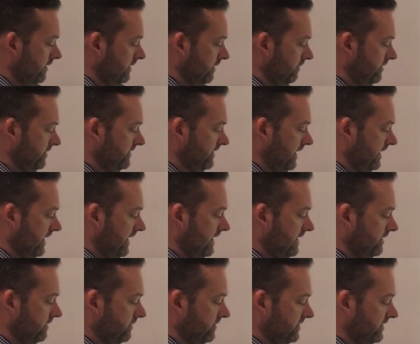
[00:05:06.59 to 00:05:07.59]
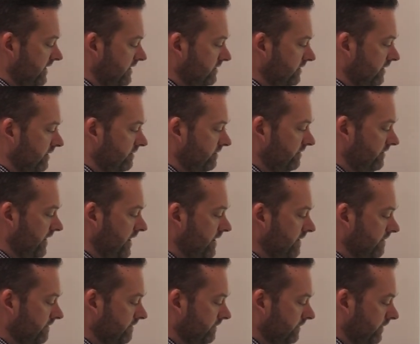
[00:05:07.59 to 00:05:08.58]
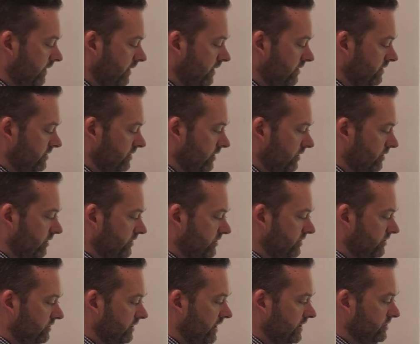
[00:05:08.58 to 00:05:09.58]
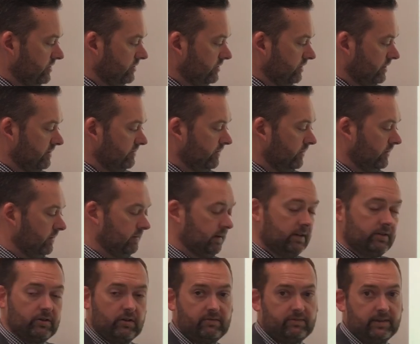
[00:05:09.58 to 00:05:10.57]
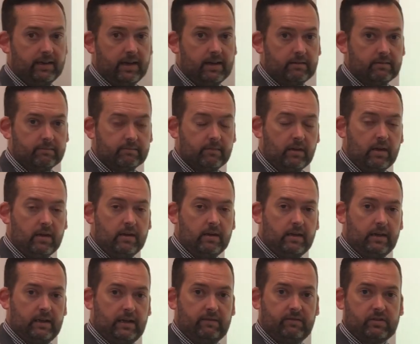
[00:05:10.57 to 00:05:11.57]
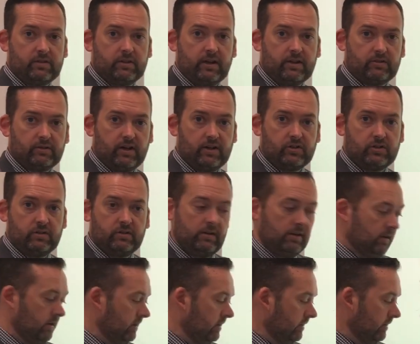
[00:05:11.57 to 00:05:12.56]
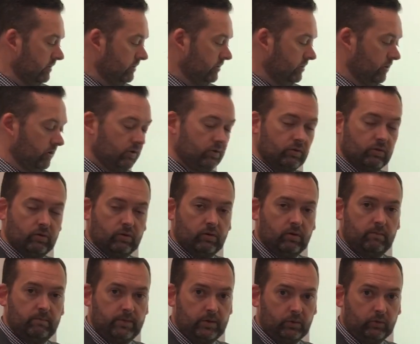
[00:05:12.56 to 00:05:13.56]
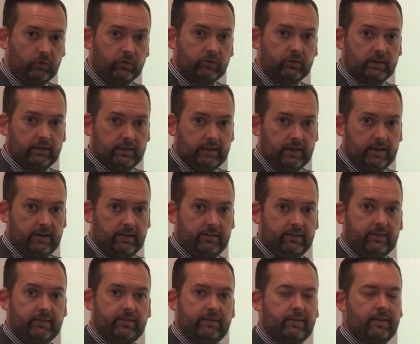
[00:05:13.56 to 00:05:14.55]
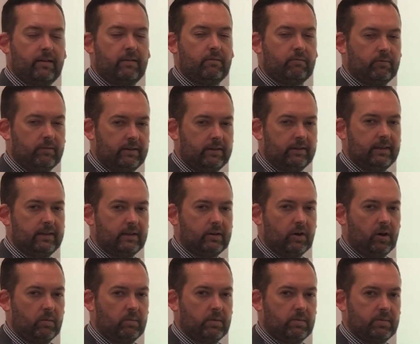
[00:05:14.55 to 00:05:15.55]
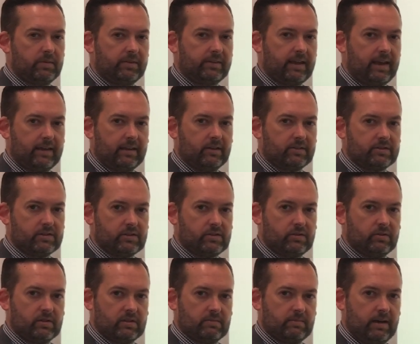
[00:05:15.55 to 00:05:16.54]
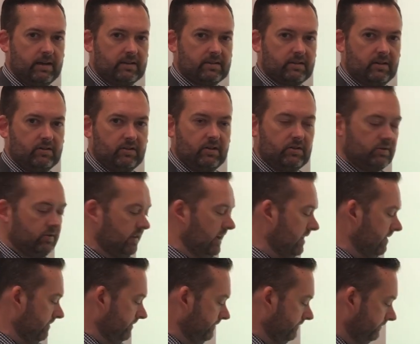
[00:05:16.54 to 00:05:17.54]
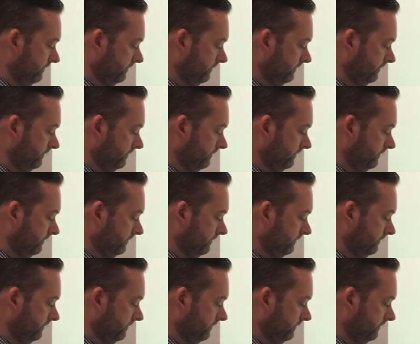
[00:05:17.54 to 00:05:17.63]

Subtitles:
Then we say N equals C times V, so concentration times volume. Now don't forget, in every titration, turn your mils to litres. This is a really common mistake lots of students make, so don't do that.